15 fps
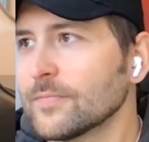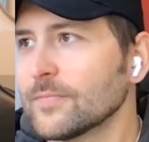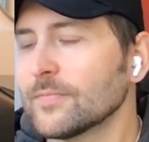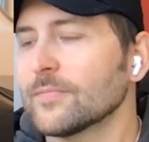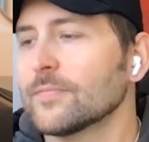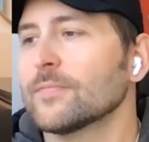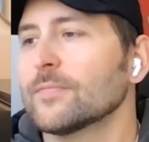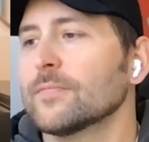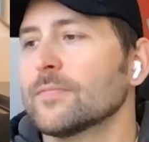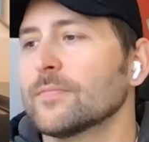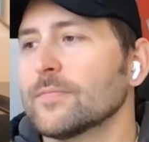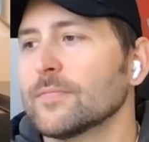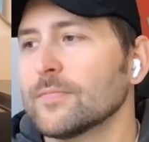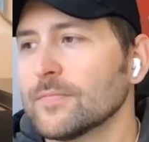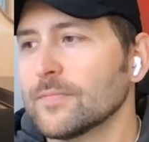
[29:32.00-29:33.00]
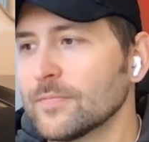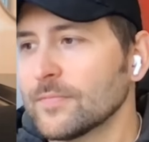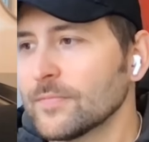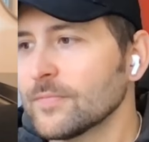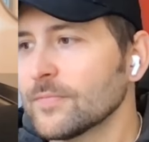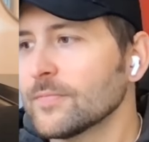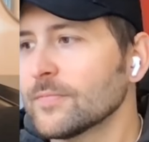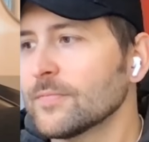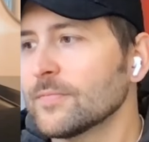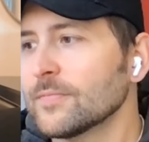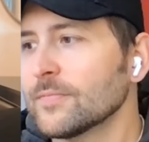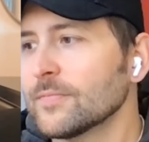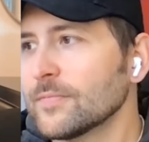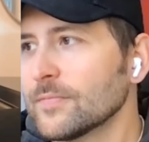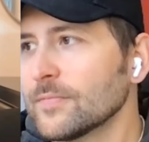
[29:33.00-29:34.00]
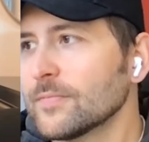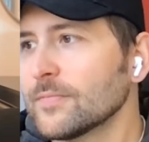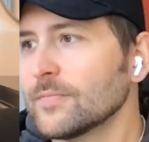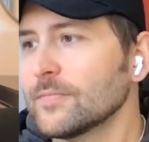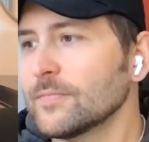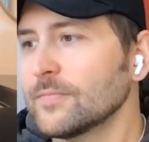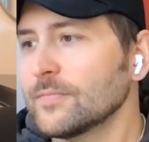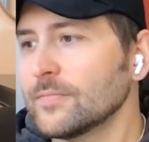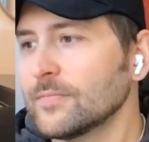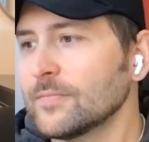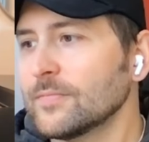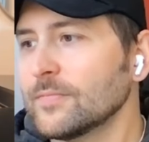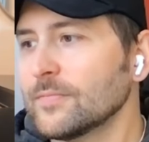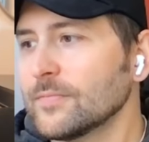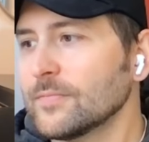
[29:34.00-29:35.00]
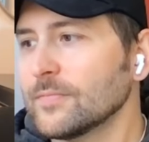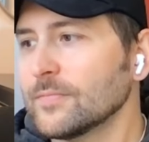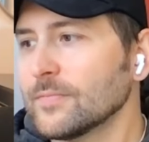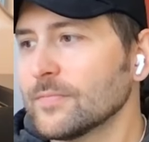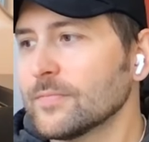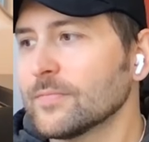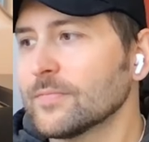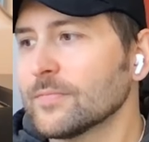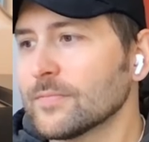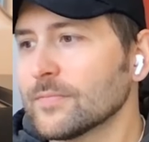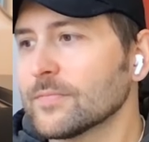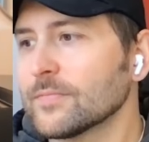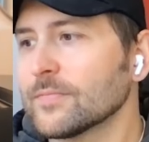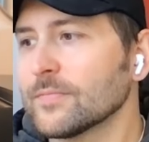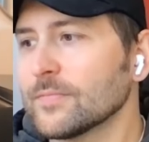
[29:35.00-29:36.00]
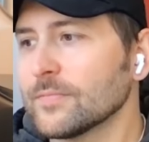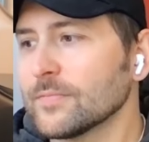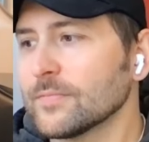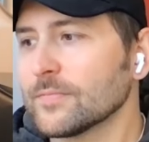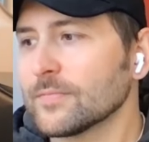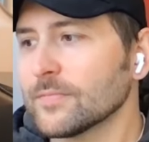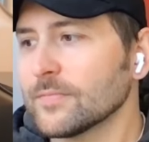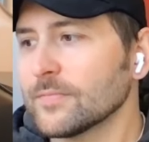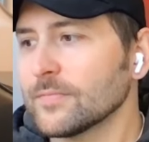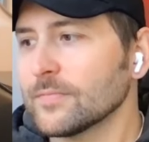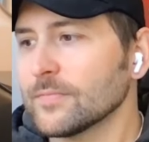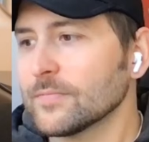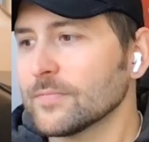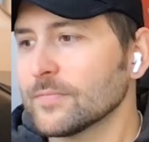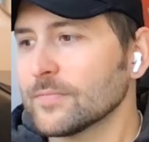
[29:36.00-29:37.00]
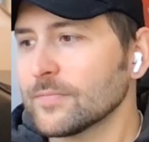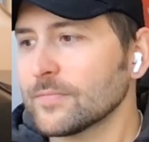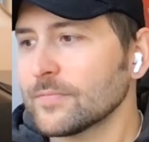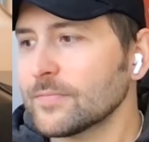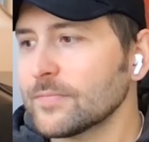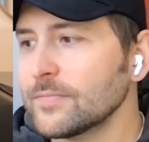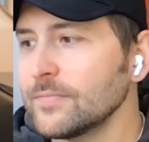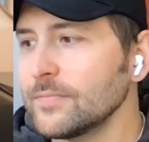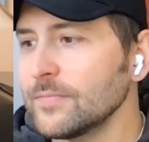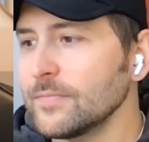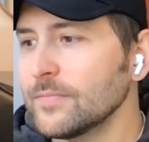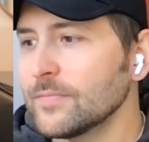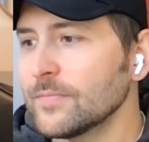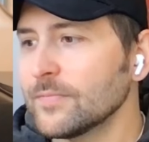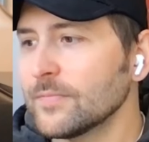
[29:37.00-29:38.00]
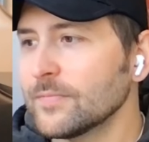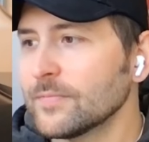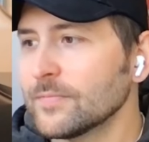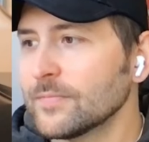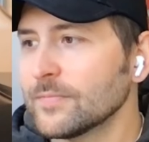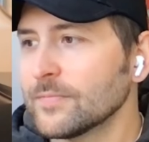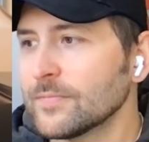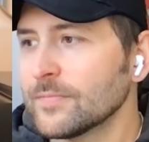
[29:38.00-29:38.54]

(silent)